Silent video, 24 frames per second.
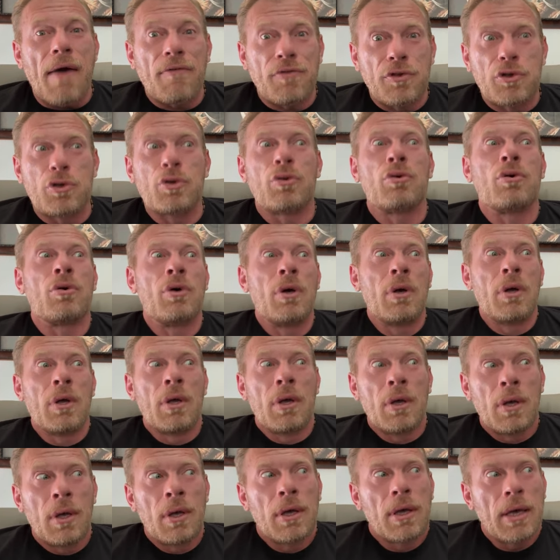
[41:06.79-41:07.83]
I have to
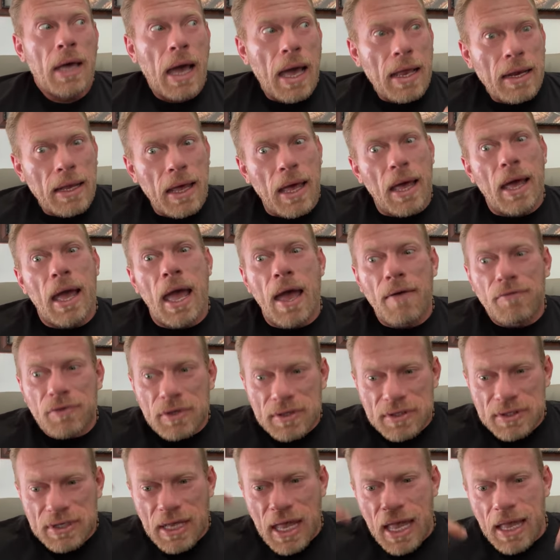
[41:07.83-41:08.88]
kind of have
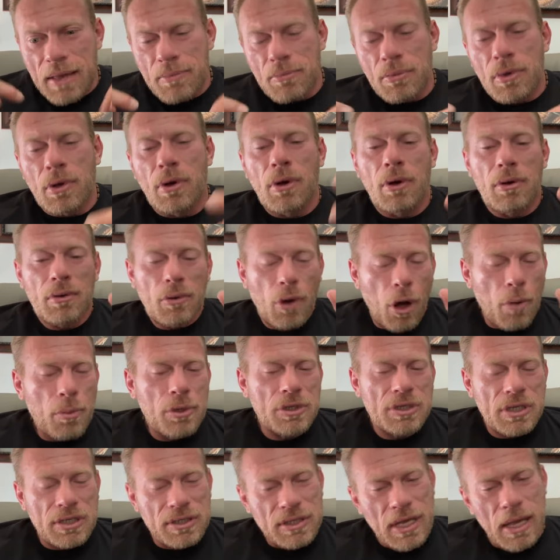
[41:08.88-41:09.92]
the same,
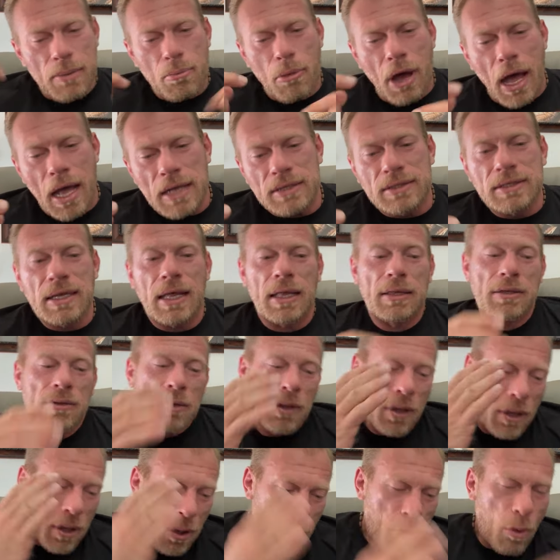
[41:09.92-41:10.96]
almost the same mindset,
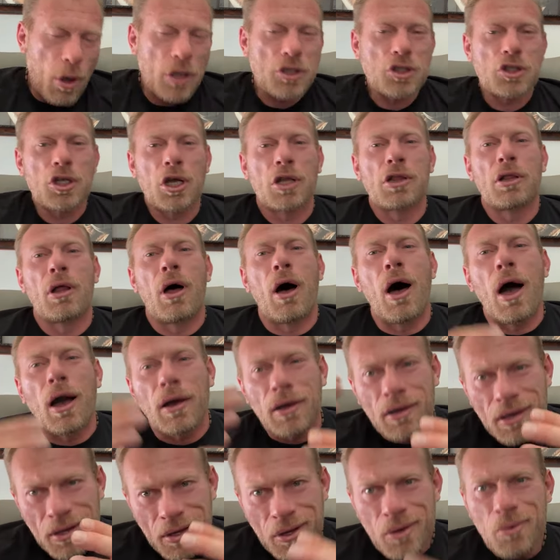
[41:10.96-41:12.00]
watch the
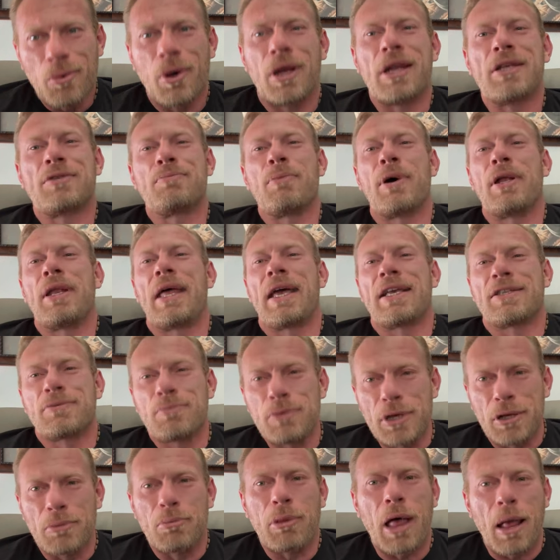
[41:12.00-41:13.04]
clock, when is my next
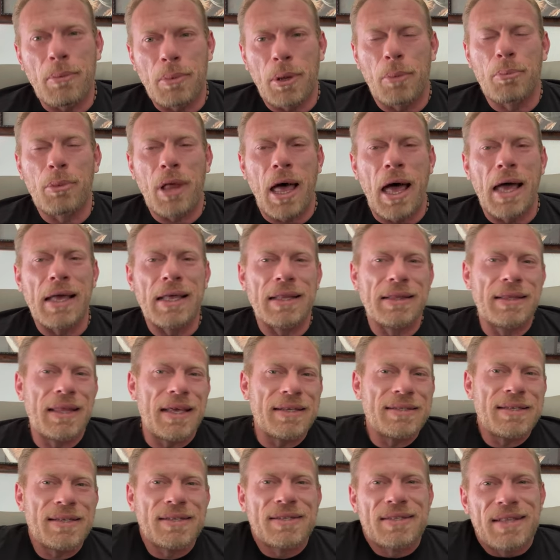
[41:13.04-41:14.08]
meal, blah, blah, blah. And
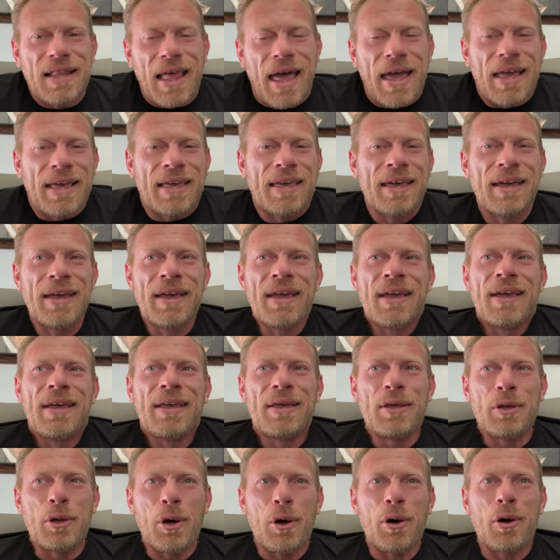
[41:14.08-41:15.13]
this is like,
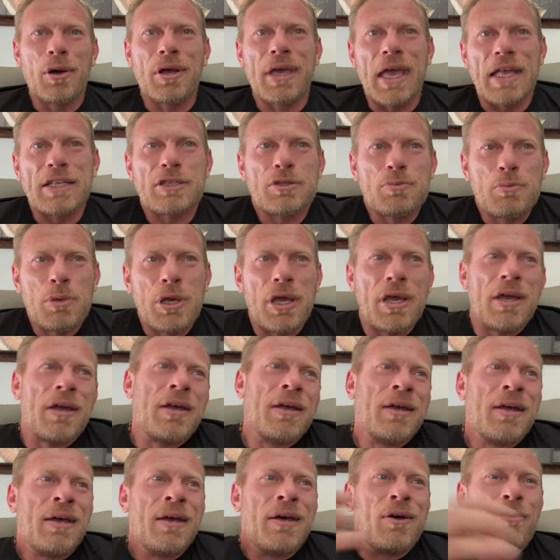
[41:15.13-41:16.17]
you know, gets me
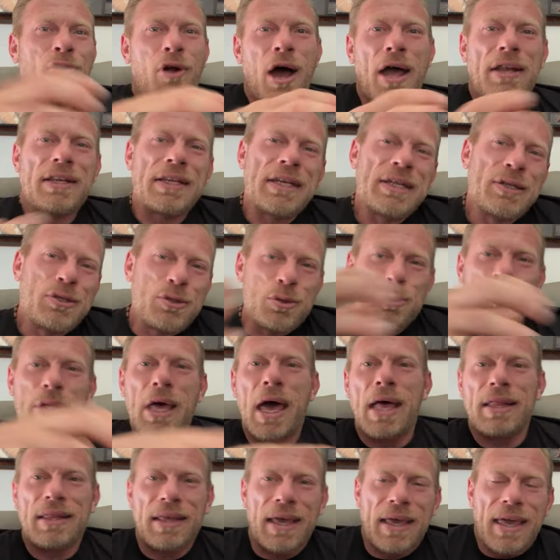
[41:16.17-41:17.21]
right into
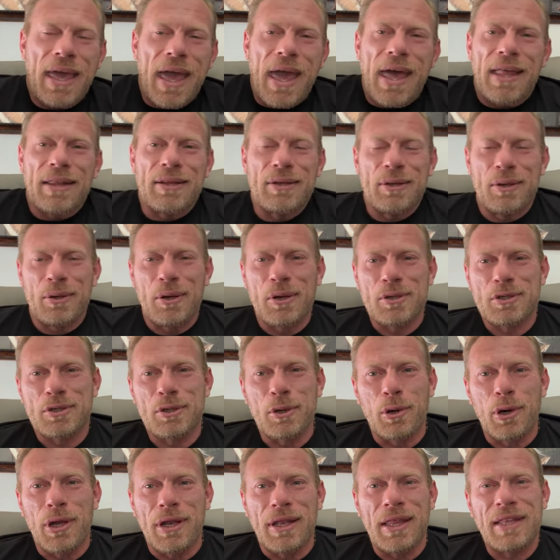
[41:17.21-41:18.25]
that again, you know.
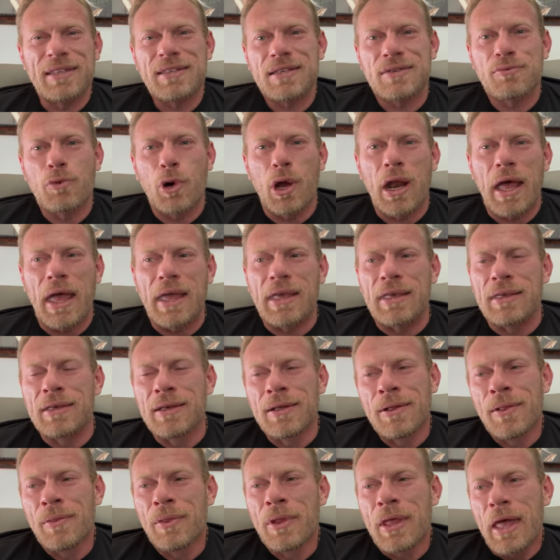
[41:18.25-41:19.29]
So, and this is what I
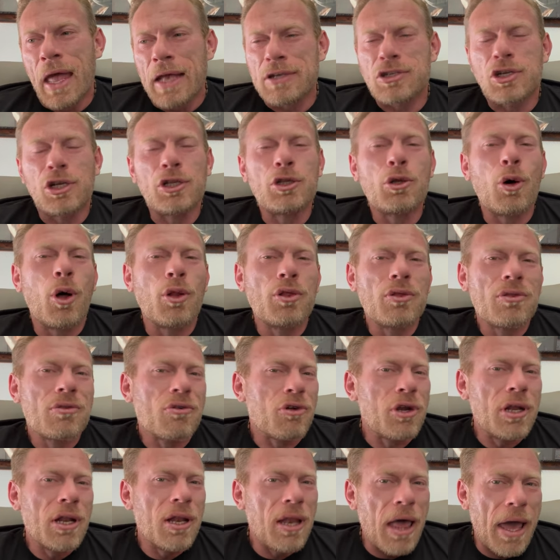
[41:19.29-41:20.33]
actually don't
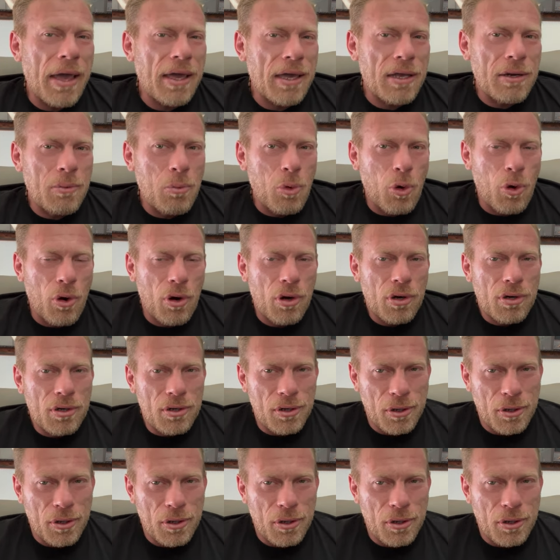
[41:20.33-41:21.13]
really like anymore,